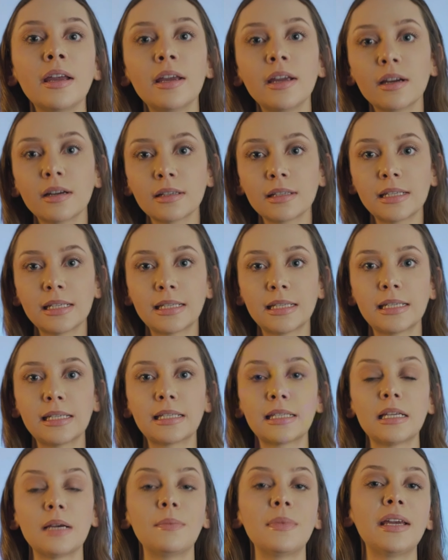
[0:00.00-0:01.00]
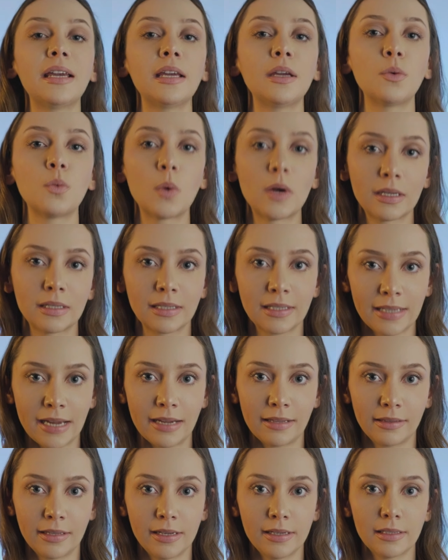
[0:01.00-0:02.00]
here's the system in one
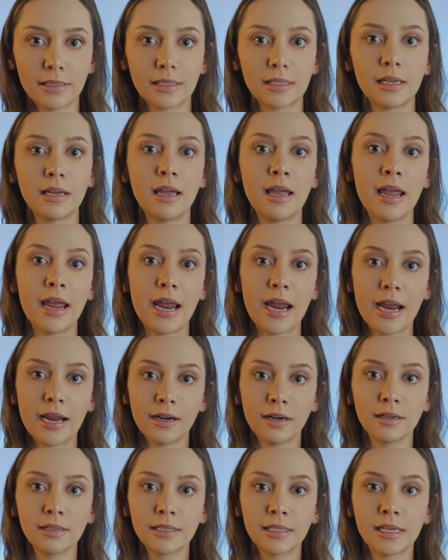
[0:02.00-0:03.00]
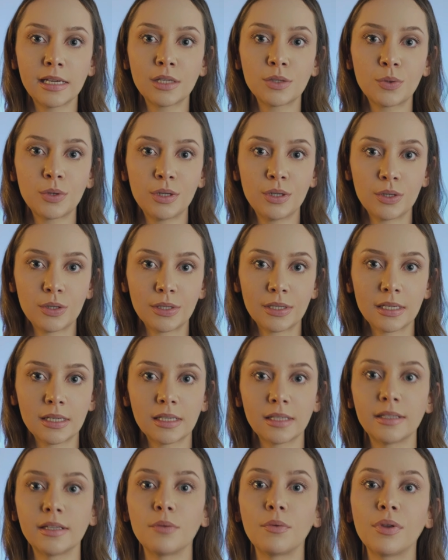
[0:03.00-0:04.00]
sentence. NR6
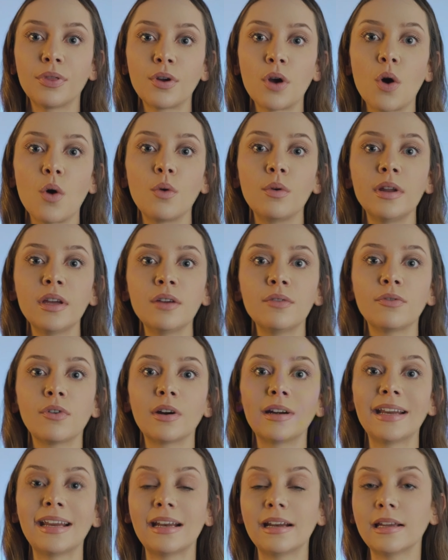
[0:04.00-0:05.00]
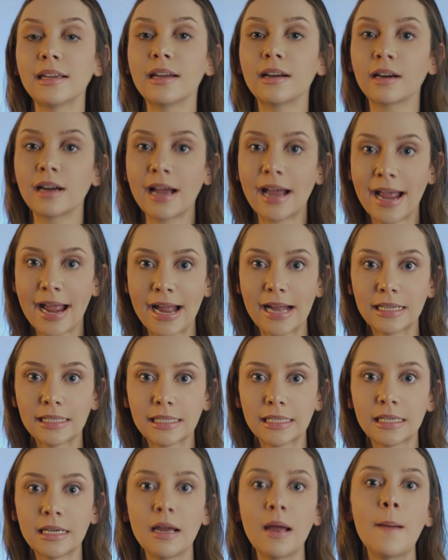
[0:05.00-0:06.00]
reduces the withholding for the year ahead.
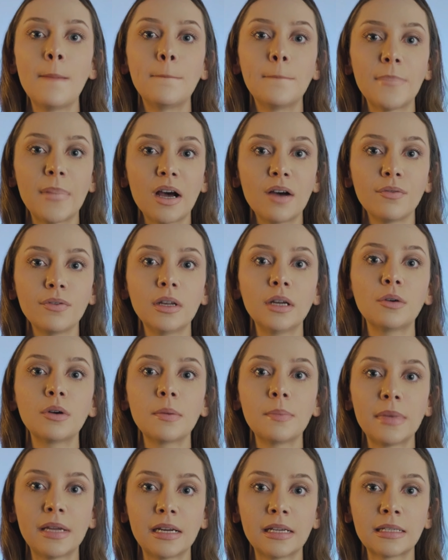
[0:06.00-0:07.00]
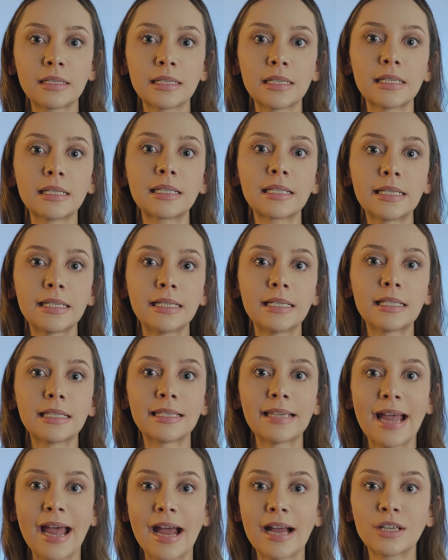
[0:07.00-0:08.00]
Monthly remittances send the
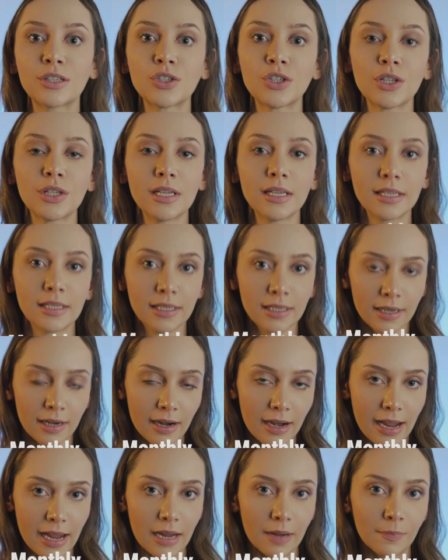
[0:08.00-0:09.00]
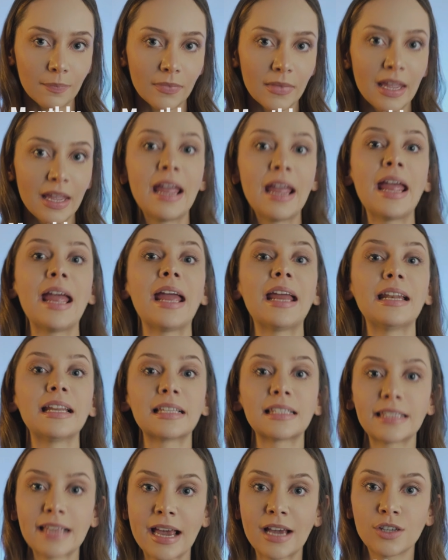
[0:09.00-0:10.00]
tax to the CRA, and the
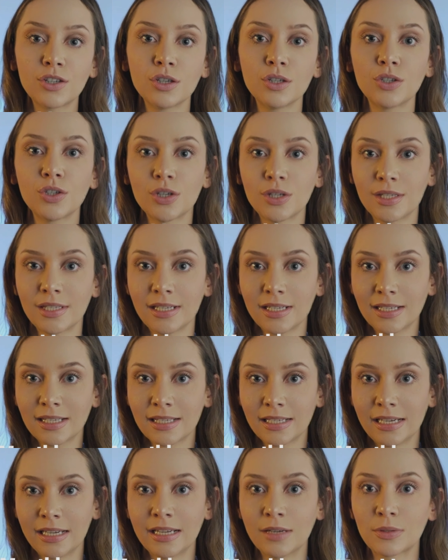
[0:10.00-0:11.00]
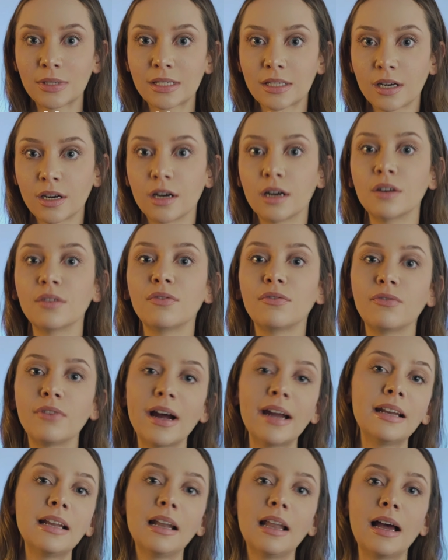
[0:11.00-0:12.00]
Section 216 return
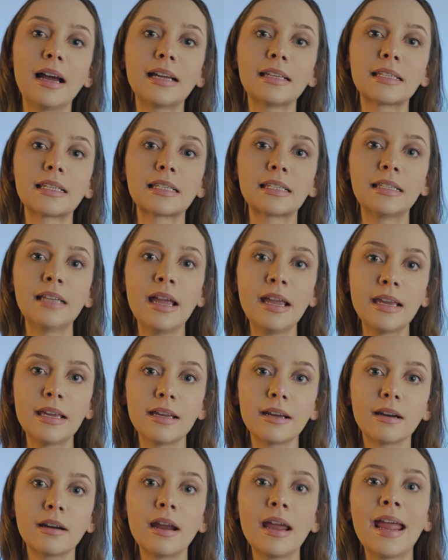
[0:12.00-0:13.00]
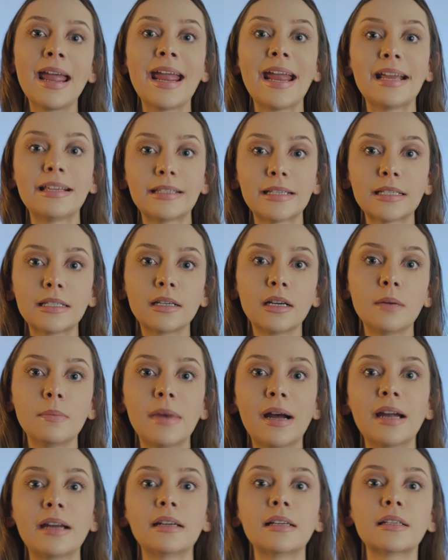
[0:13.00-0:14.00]
finalizes the year and
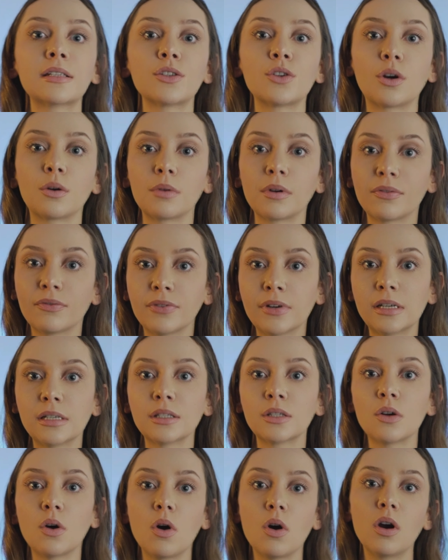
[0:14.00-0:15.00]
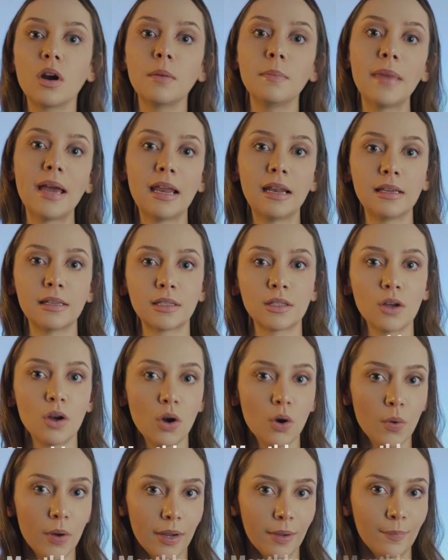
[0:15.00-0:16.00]
determines your refund or balance
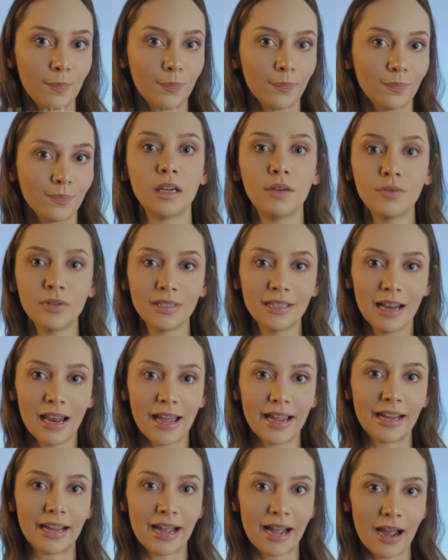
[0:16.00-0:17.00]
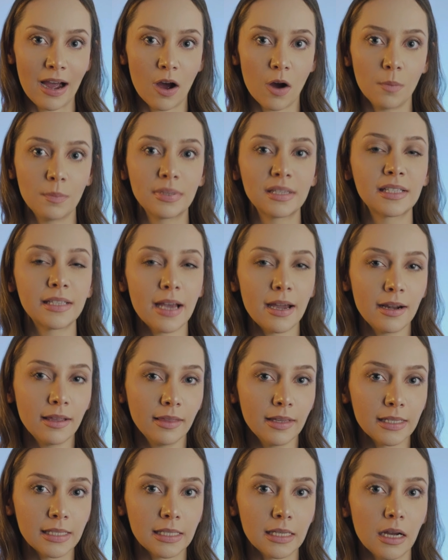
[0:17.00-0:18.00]
owing. If you'd like help setting
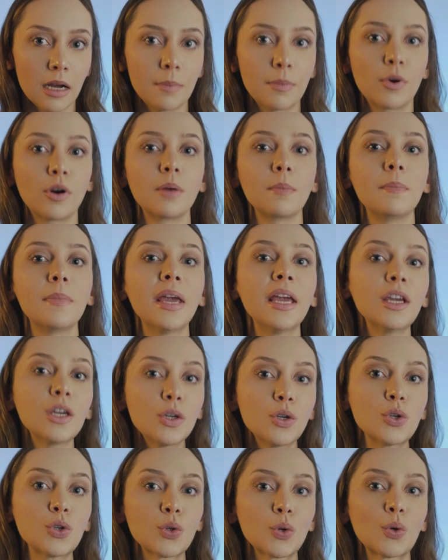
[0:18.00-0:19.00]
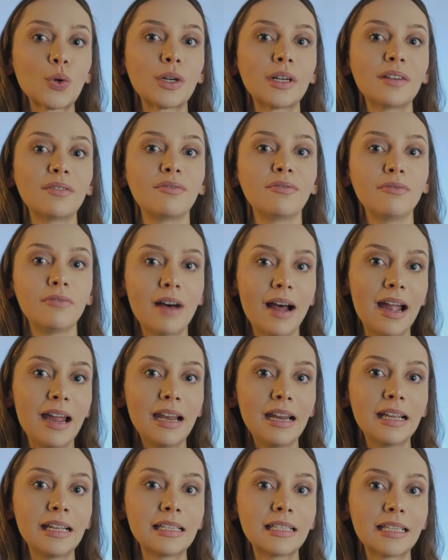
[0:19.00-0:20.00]
this up or making sure the
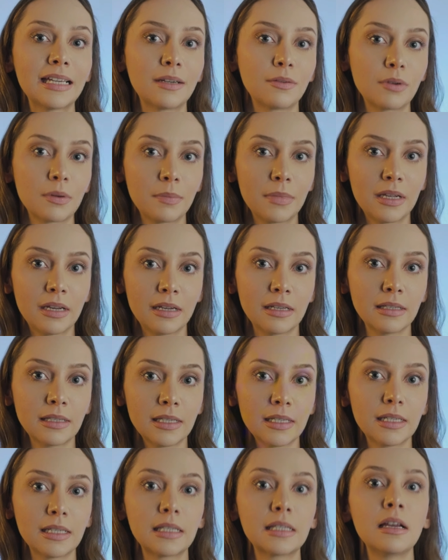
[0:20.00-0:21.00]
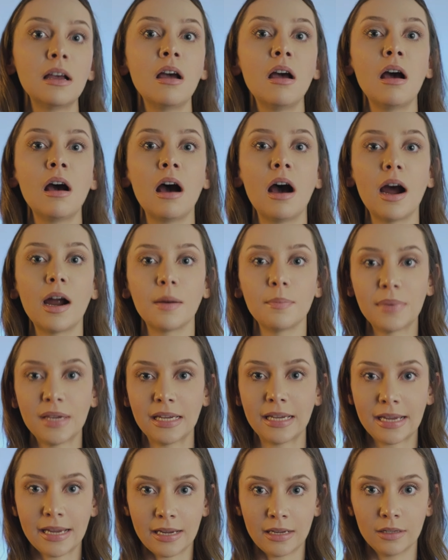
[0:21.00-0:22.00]
filings and remittances are
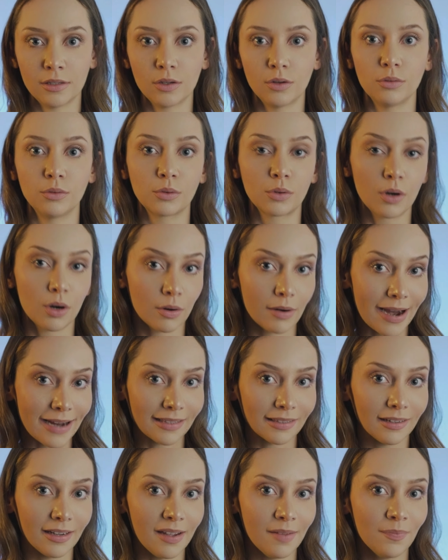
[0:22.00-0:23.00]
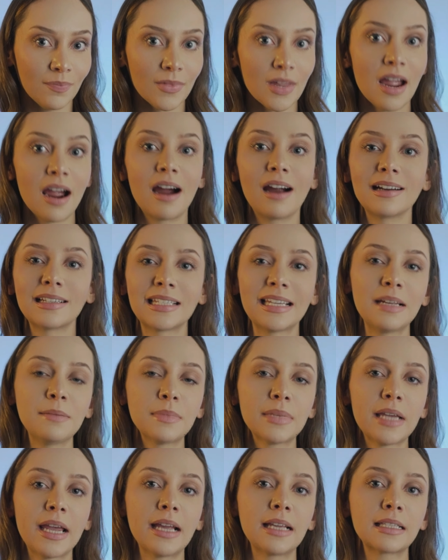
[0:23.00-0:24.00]
being handled correctly, our team
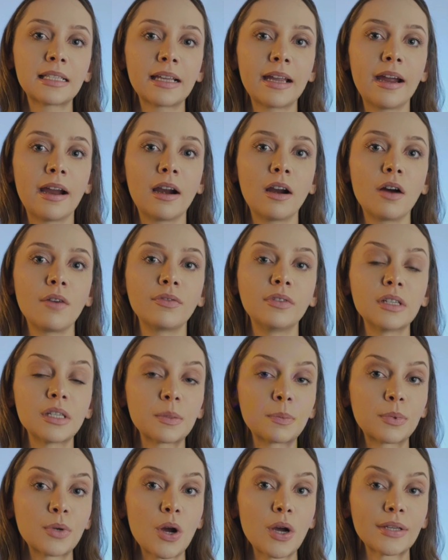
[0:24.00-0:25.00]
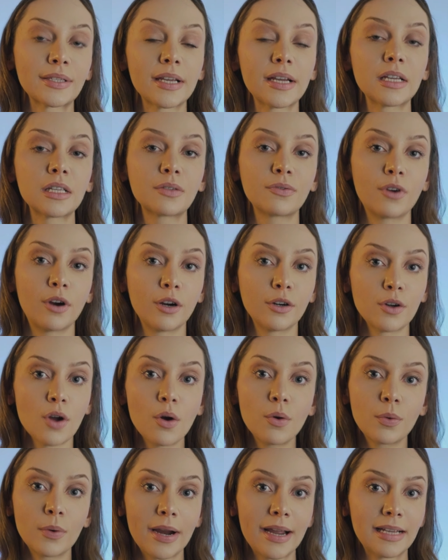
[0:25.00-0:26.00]
takes care of this process for
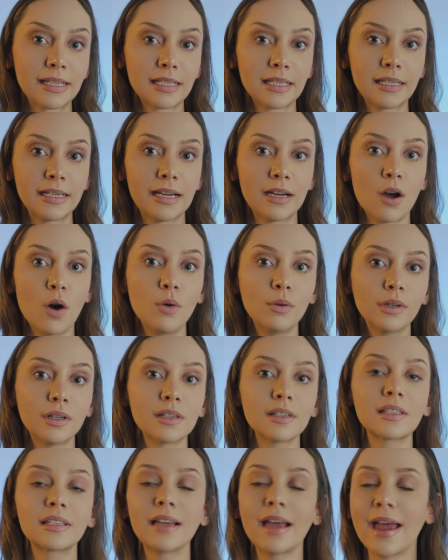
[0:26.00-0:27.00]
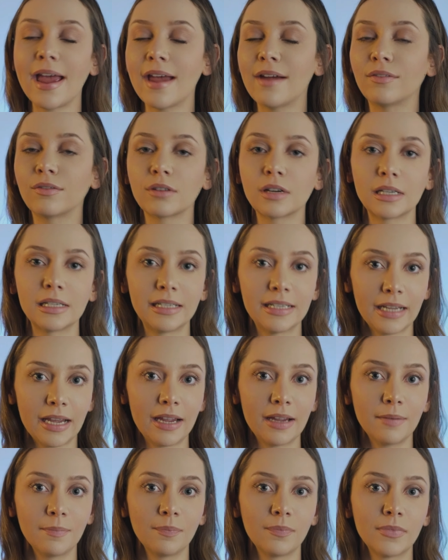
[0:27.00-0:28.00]
non-resident owners every
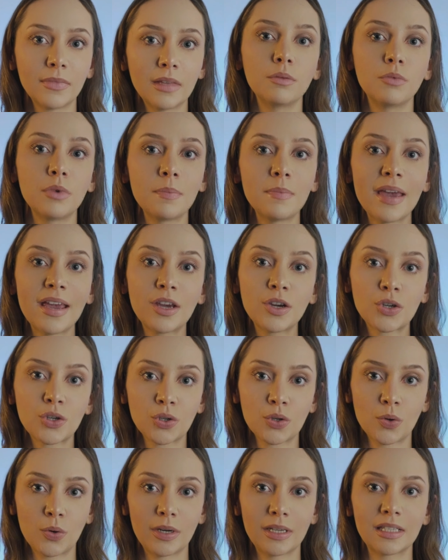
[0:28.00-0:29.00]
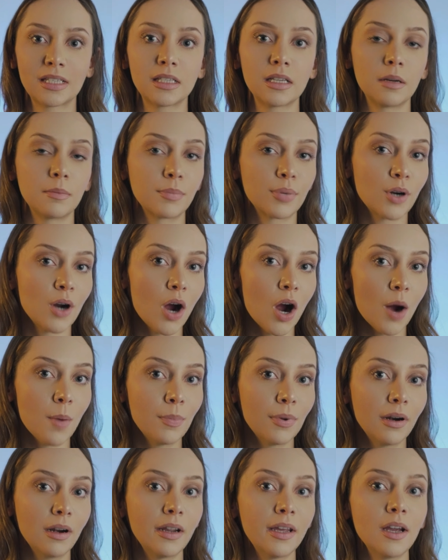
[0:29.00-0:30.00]
day. We make sure it's done
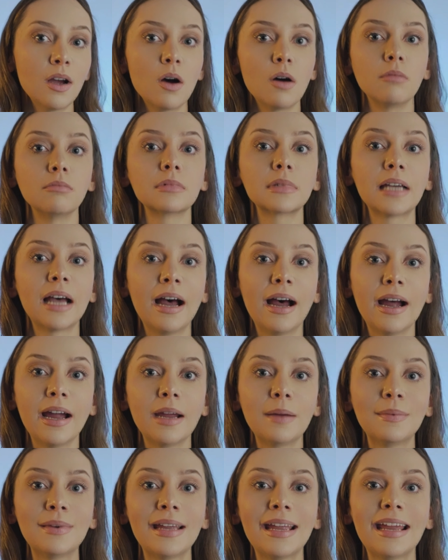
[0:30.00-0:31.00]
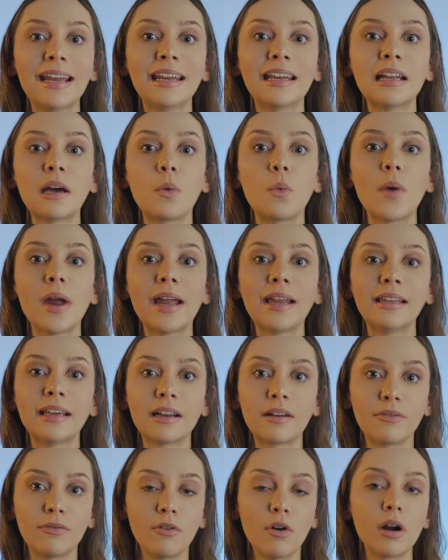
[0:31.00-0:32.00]
properly, on time, and in a way
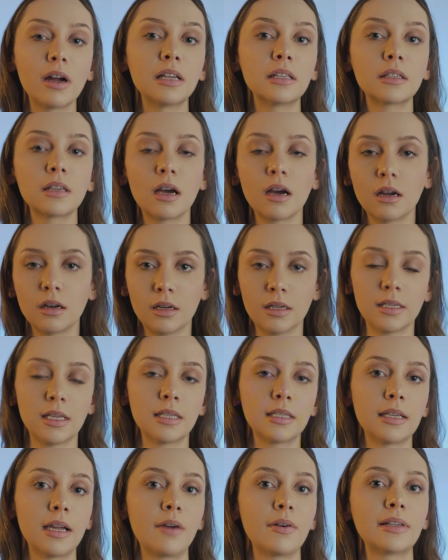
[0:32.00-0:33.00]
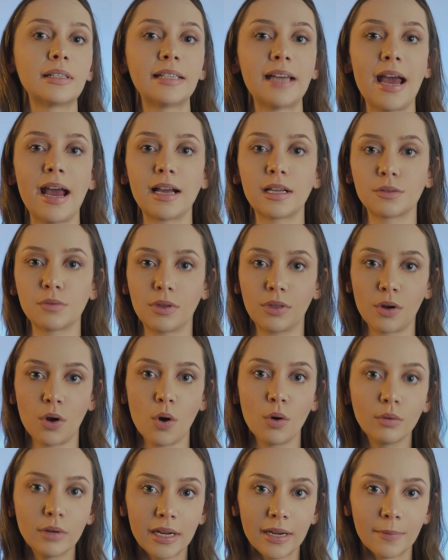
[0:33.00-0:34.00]
that avoids unnecessary tax
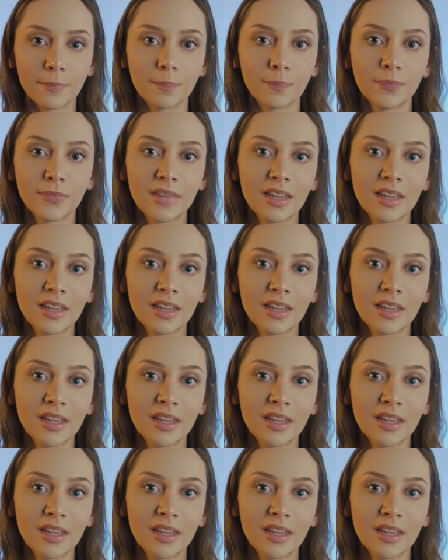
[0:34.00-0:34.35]
withholding.